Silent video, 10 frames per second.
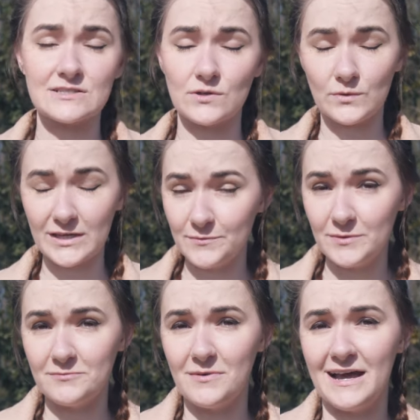So
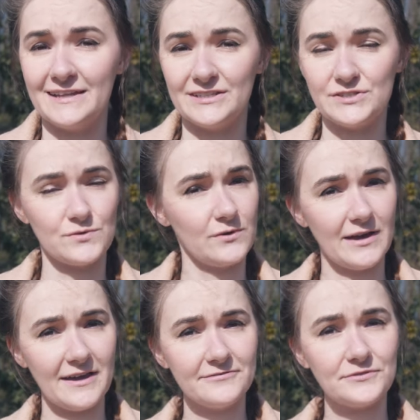keep in mind that you
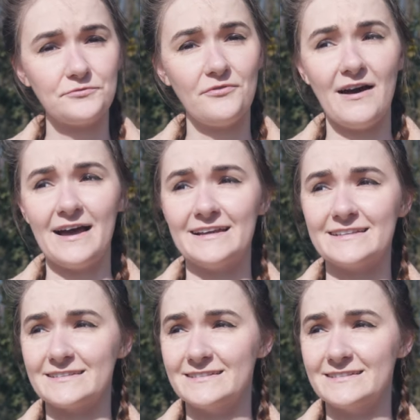have to find